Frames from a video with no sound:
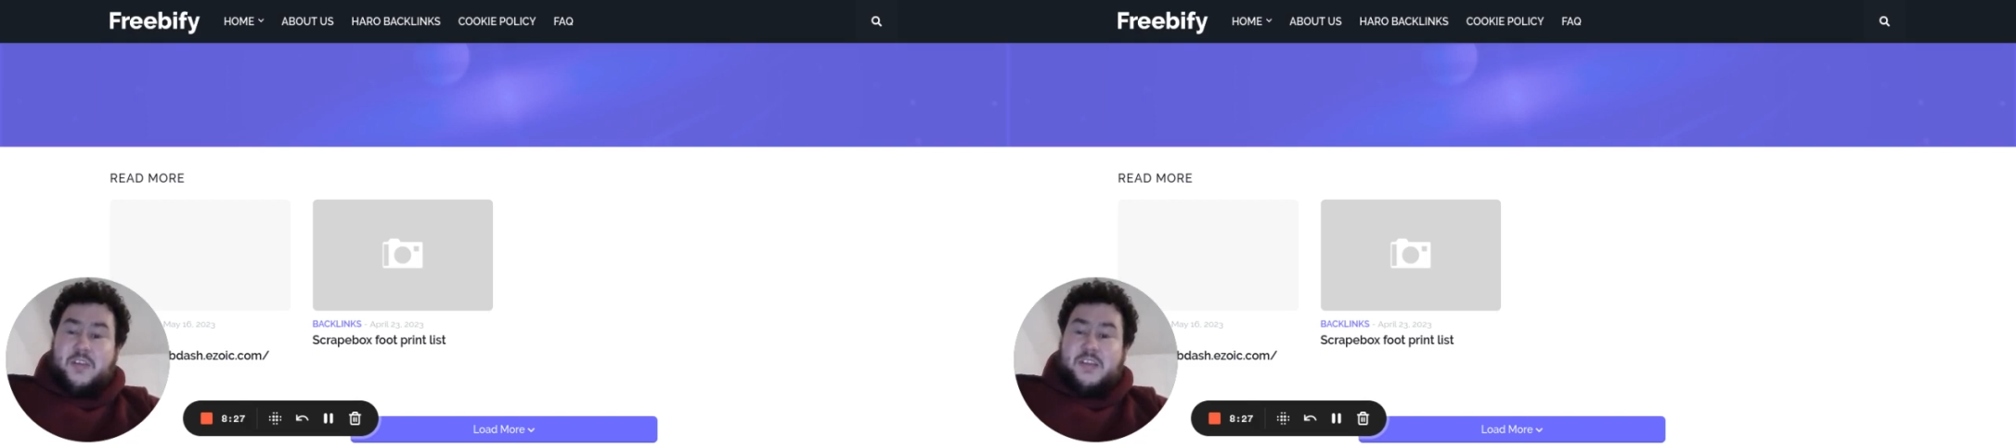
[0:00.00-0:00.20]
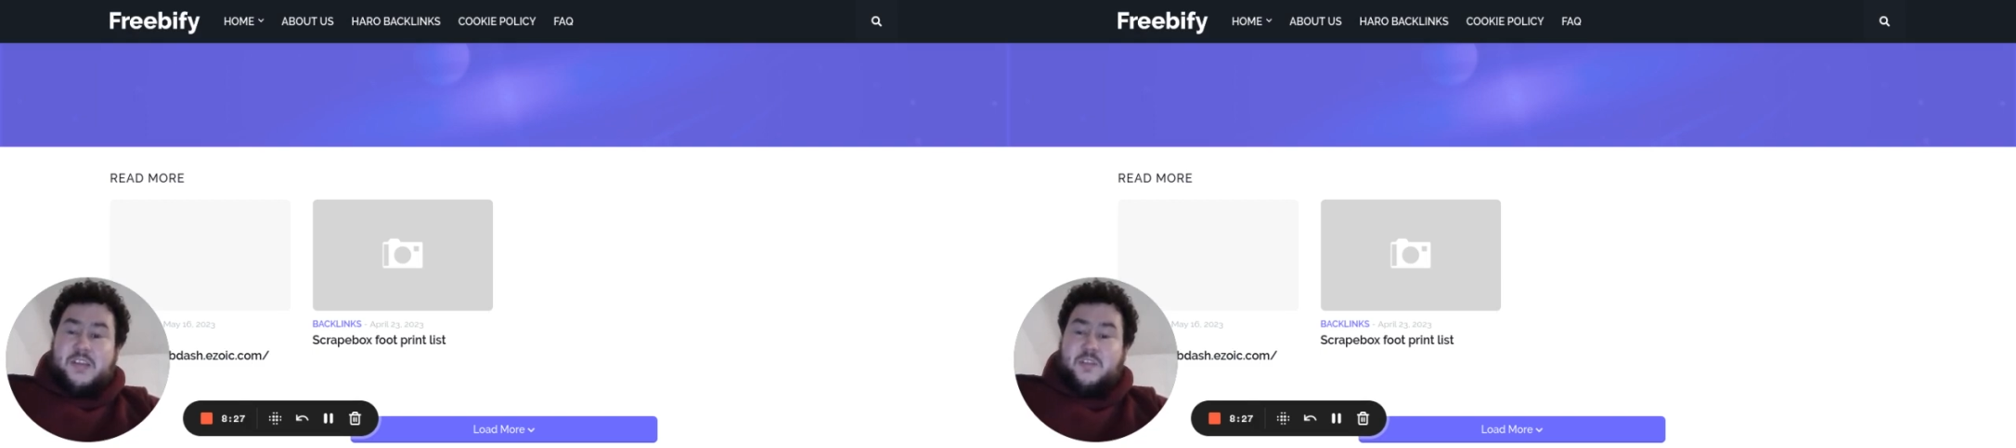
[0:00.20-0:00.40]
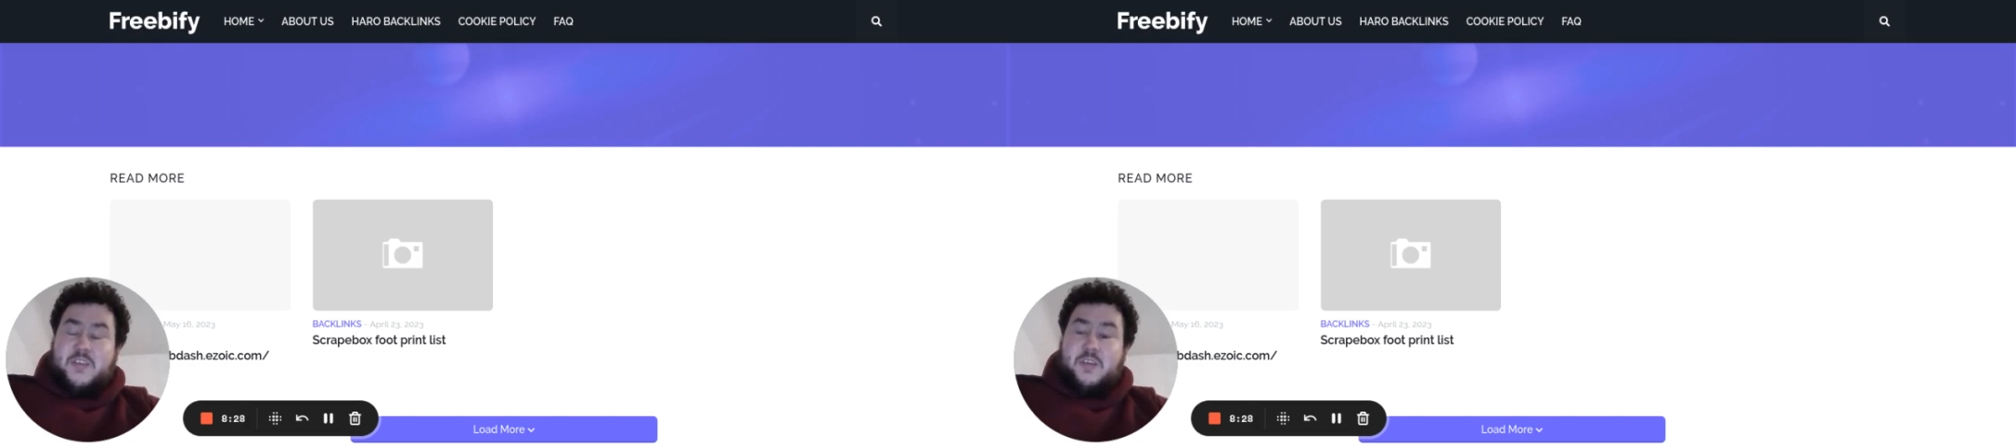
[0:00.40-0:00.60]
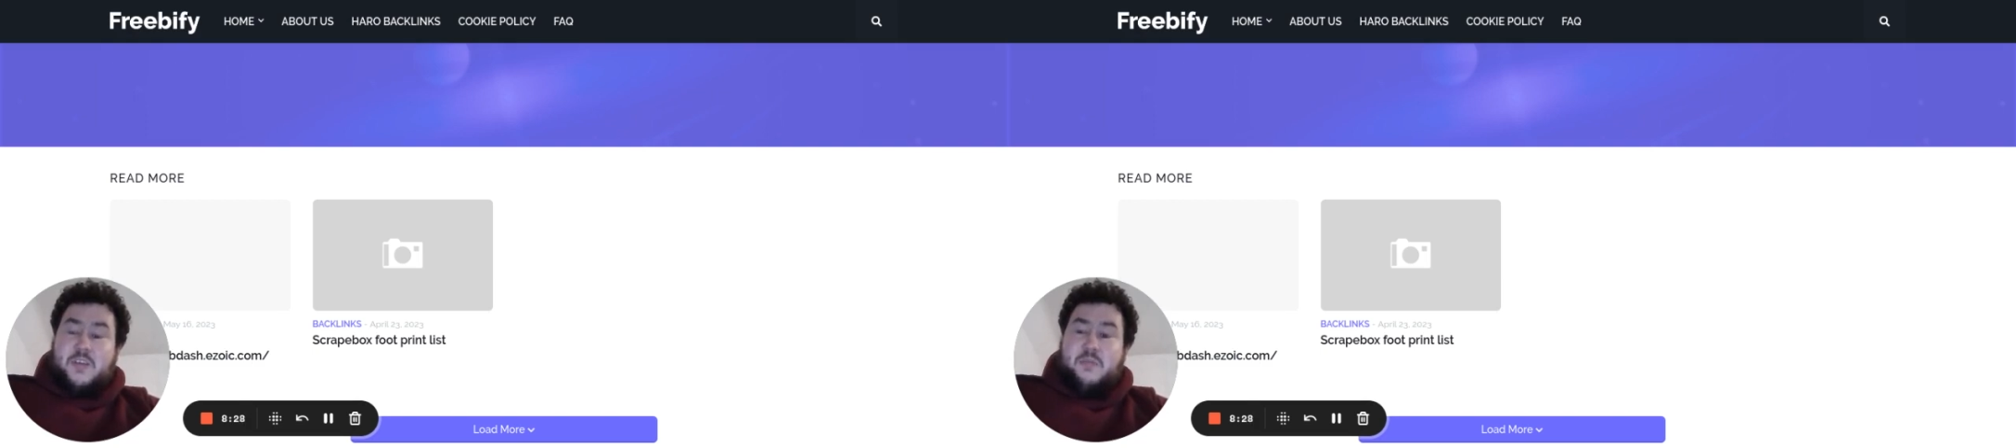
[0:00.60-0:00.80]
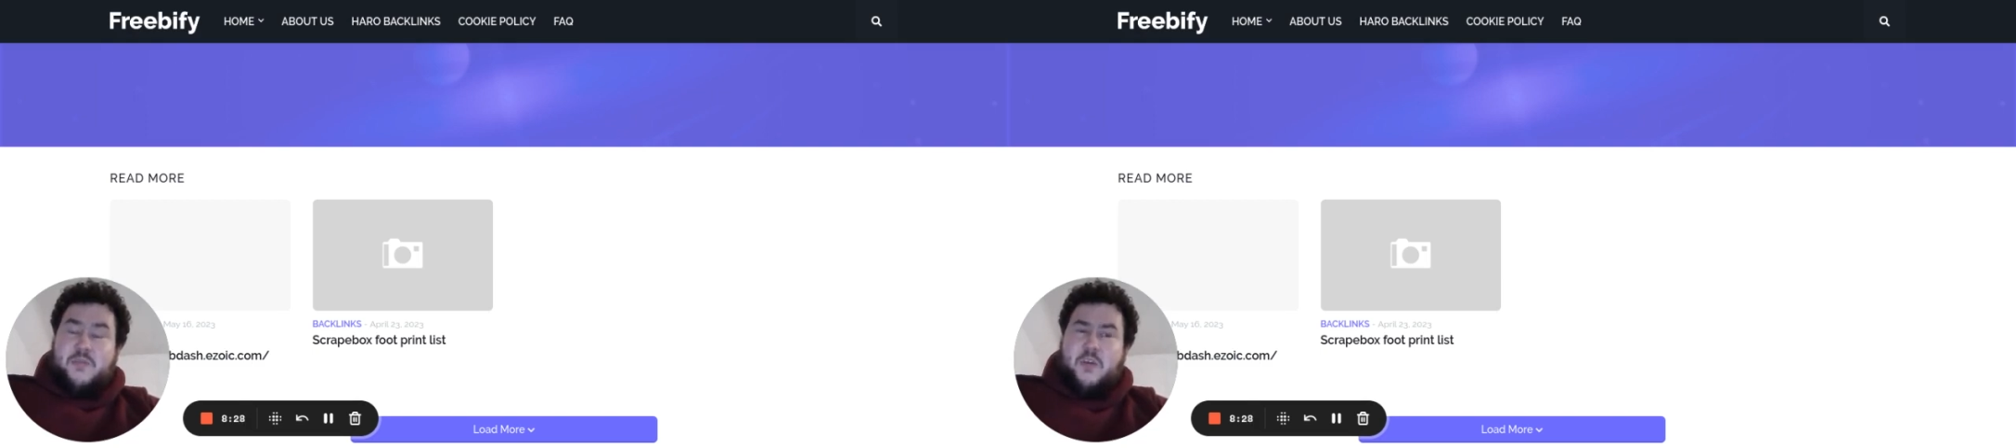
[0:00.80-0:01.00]
these sort of
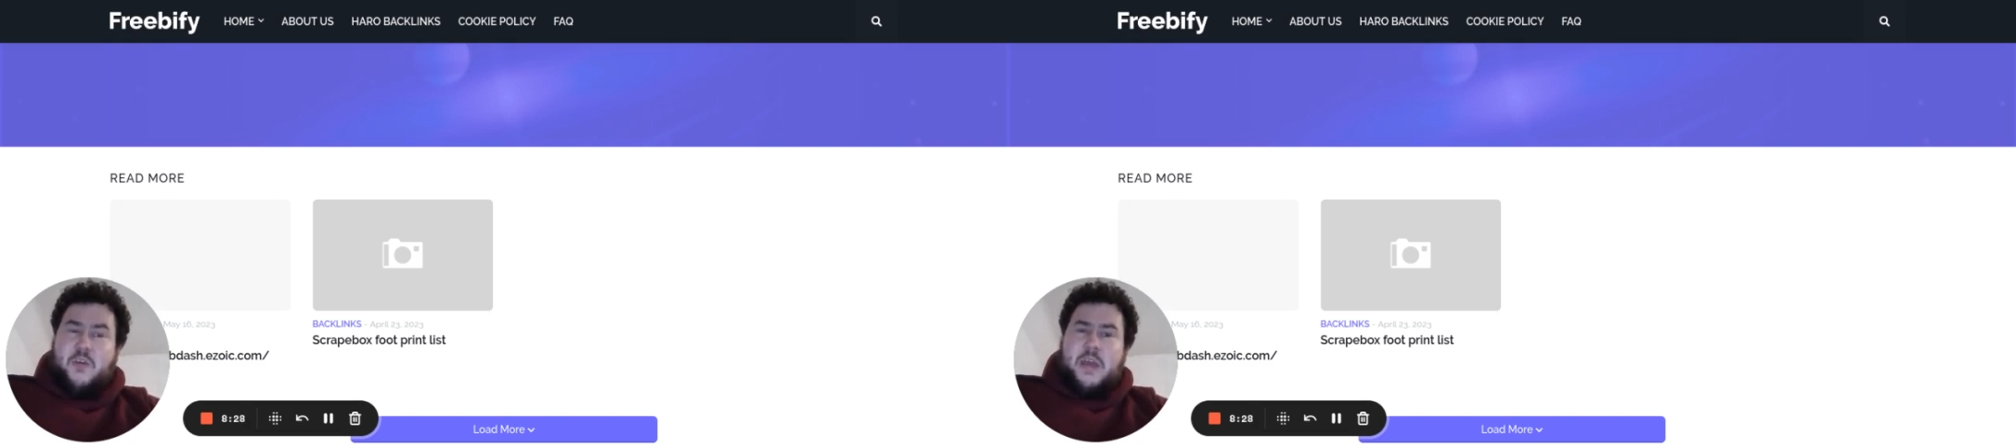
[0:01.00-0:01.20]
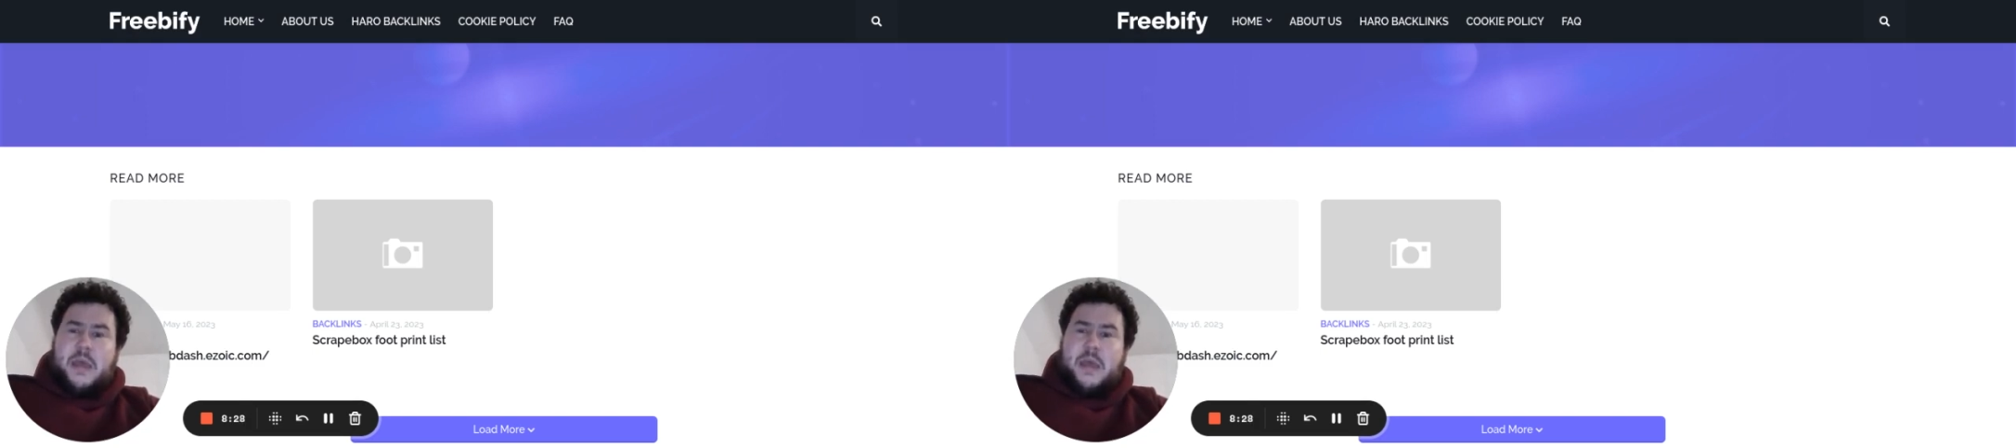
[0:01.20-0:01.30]
softwares for it,